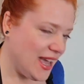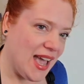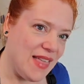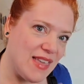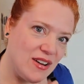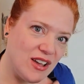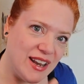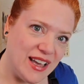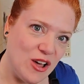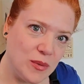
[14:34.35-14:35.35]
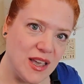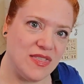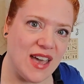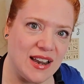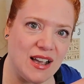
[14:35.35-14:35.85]
and that'll kind of help get
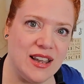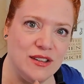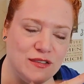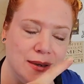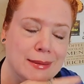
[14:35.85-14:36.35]
that kind of,